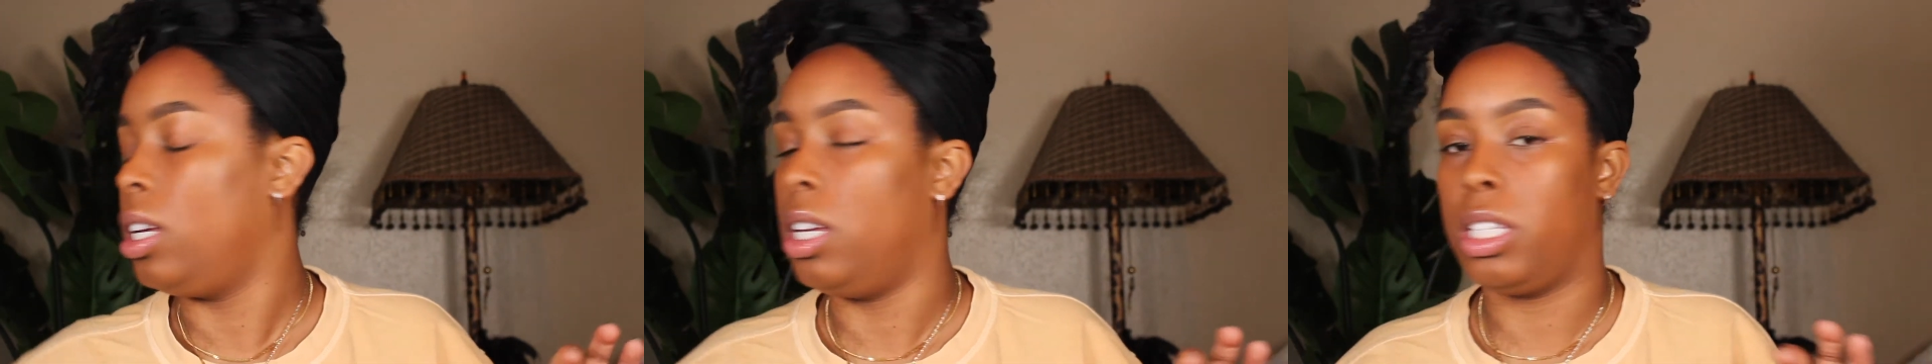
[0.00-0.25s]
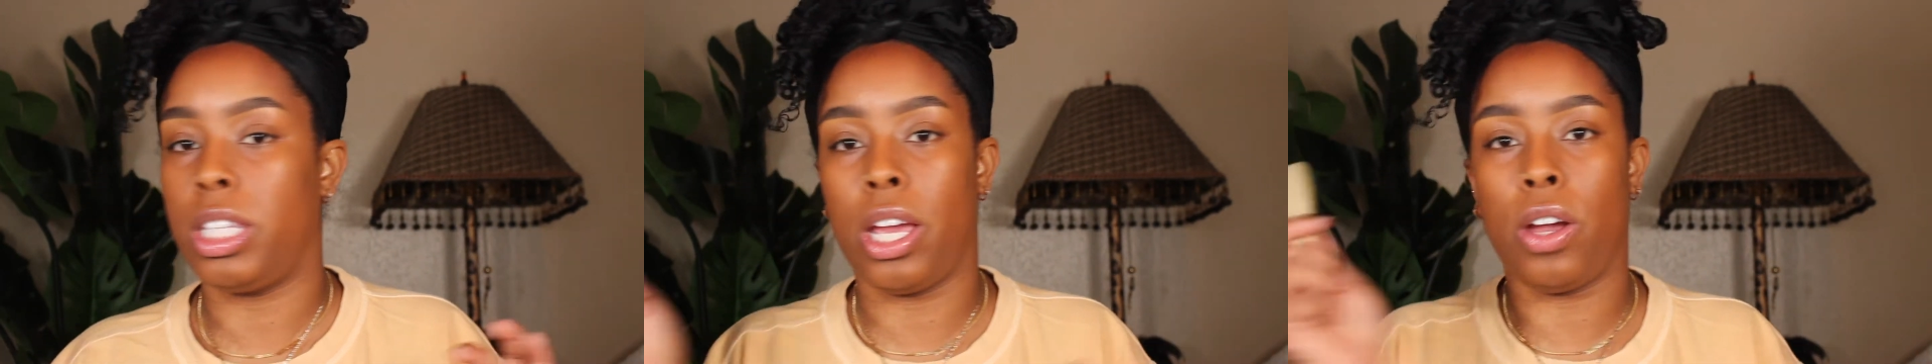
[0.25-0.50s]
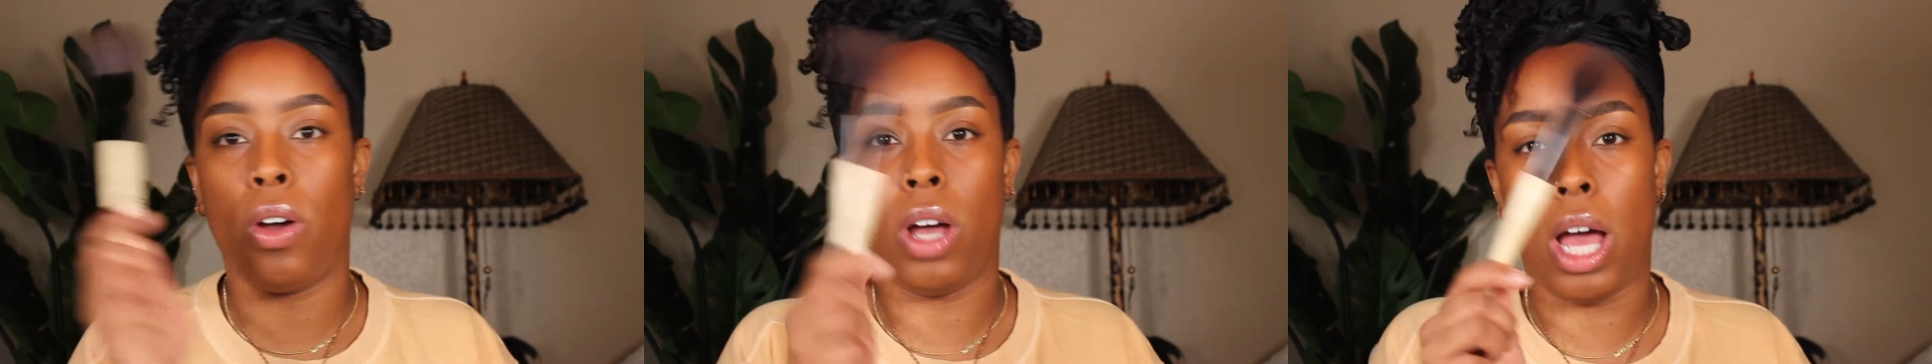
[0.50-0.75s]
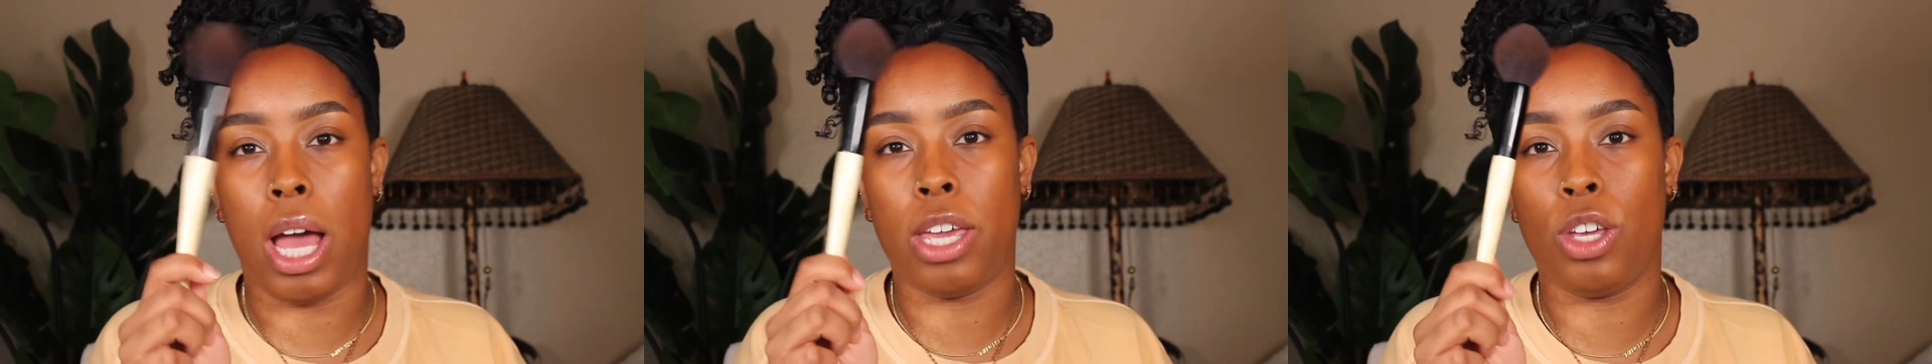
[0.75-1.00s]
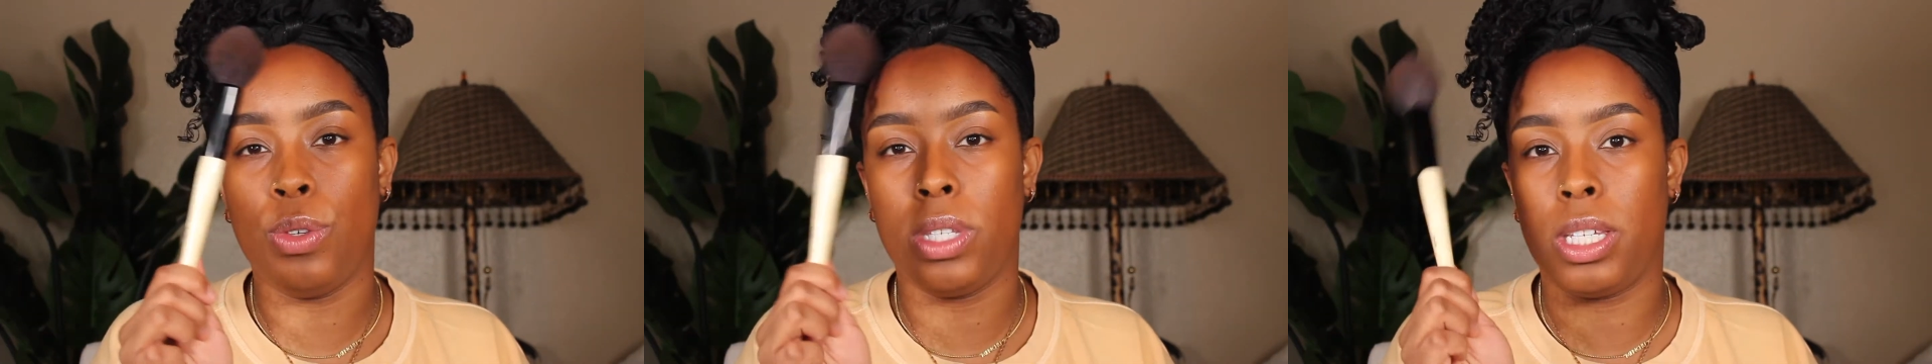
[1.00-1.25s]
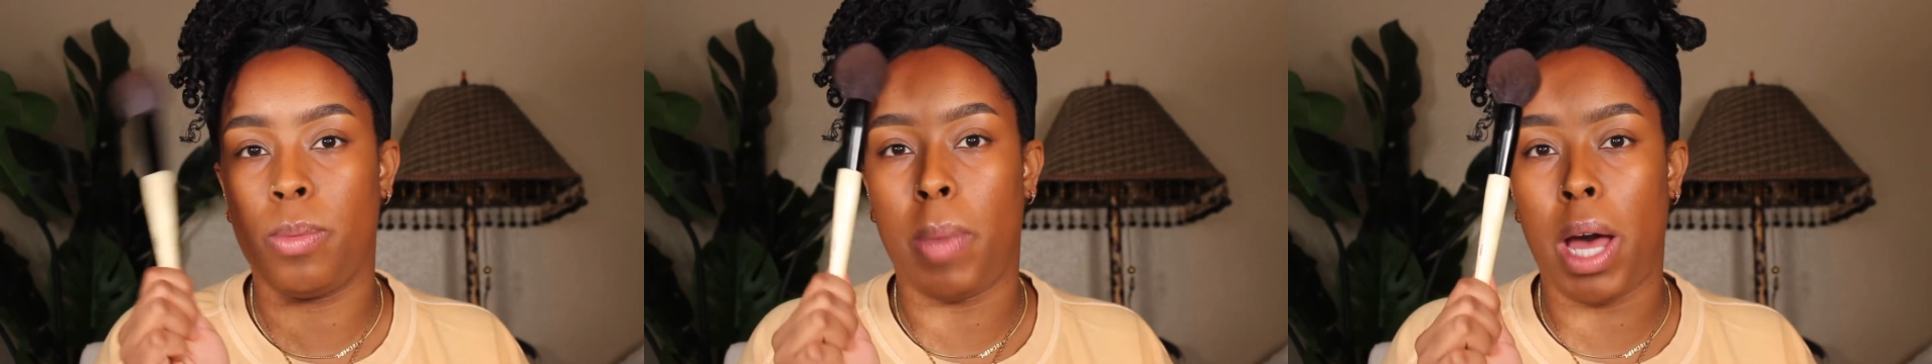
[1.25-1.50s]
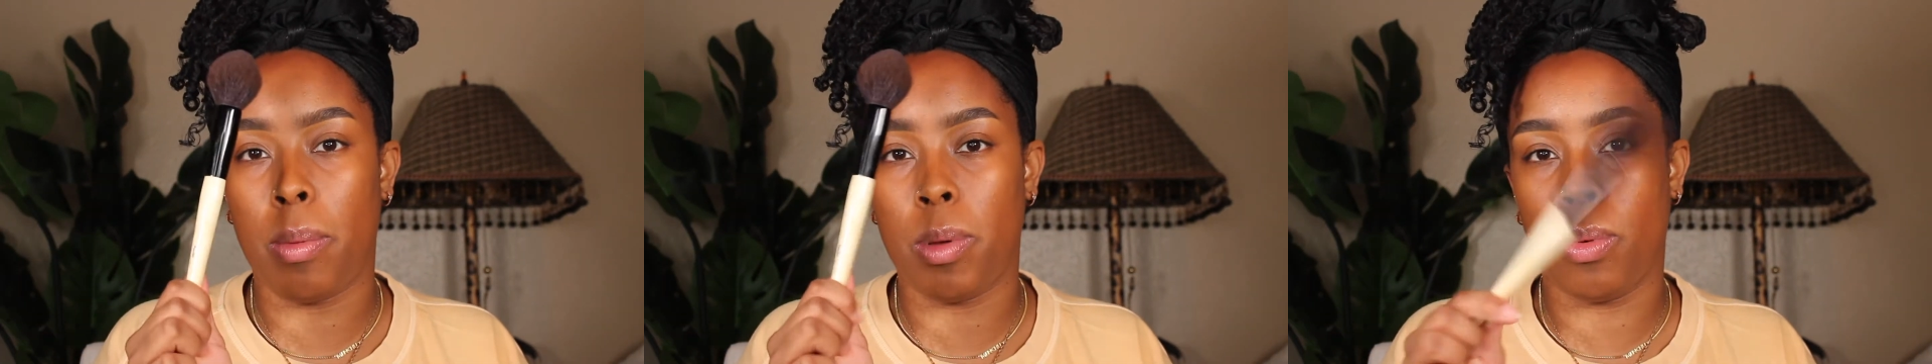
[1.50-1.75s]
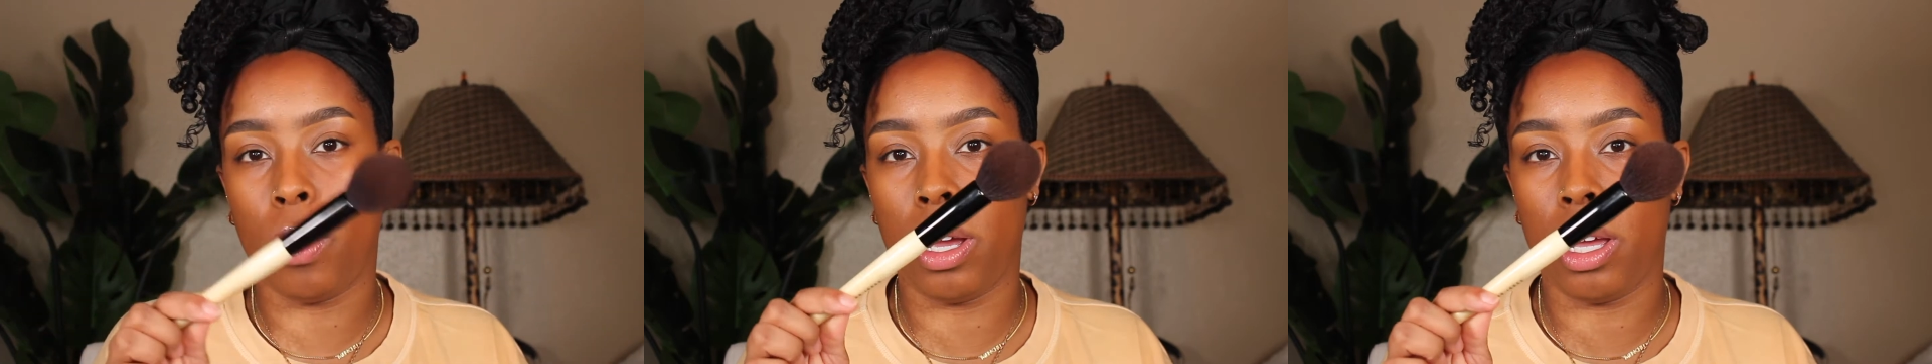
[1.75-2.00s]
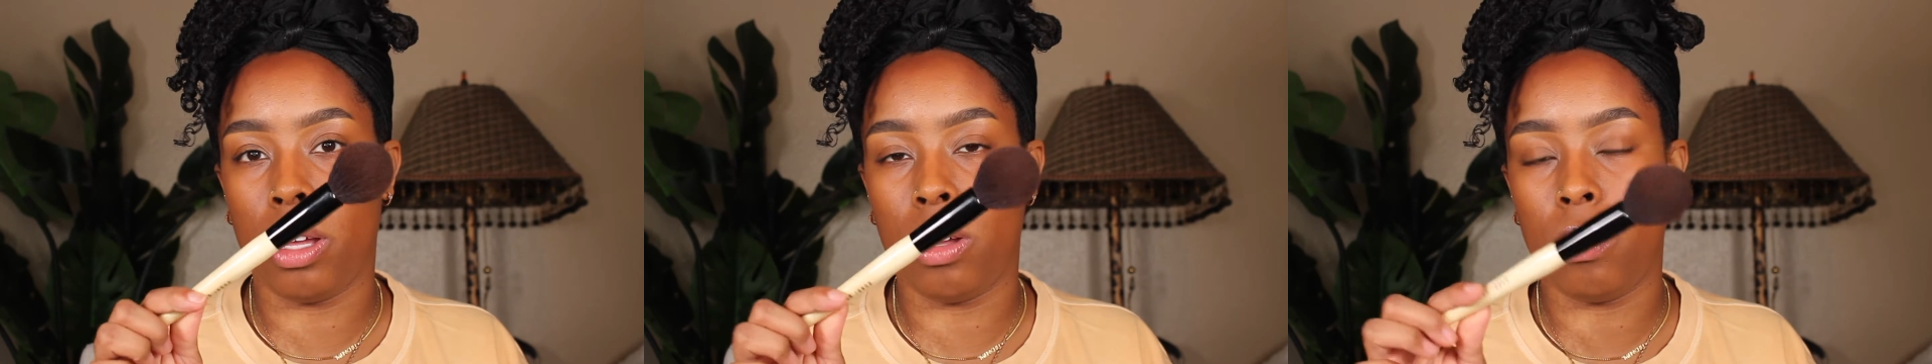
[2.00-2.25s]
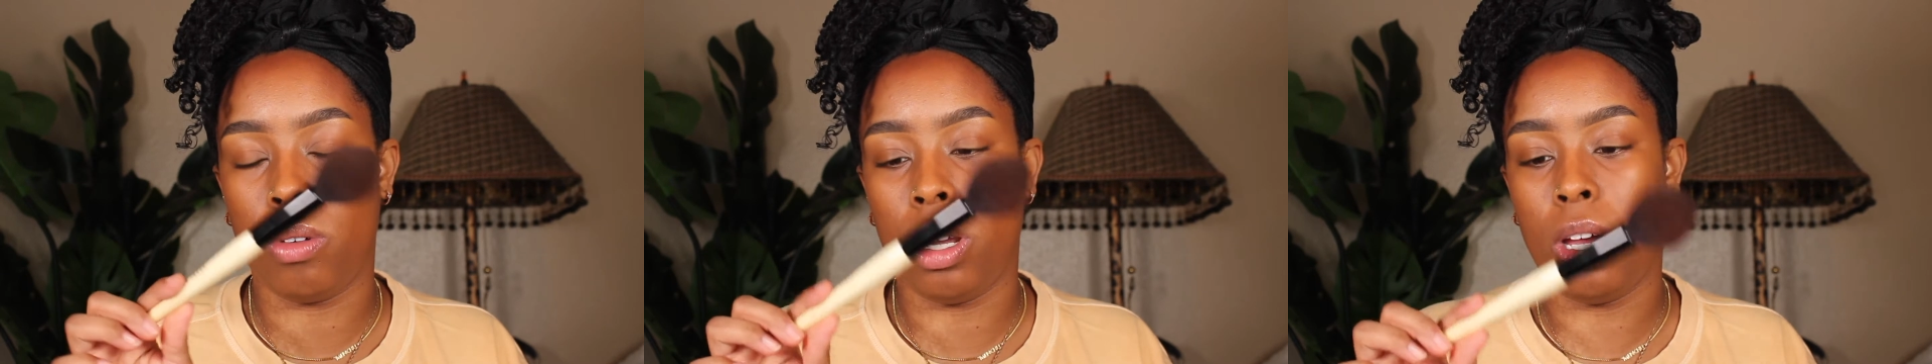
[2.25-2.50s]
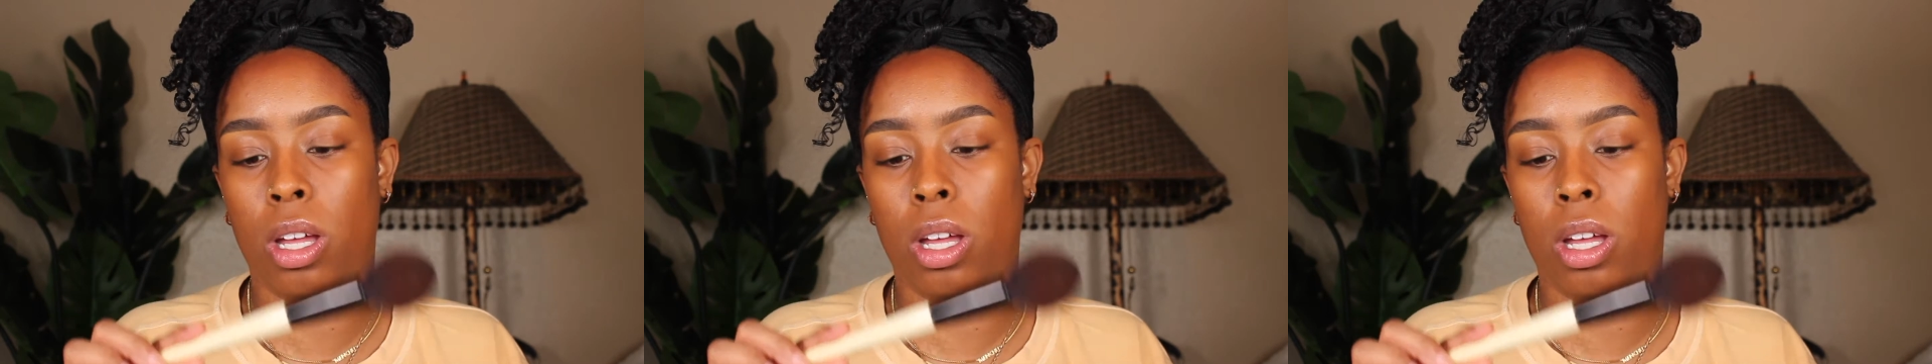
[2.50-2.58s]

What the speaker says: So I use this Bobbi Brown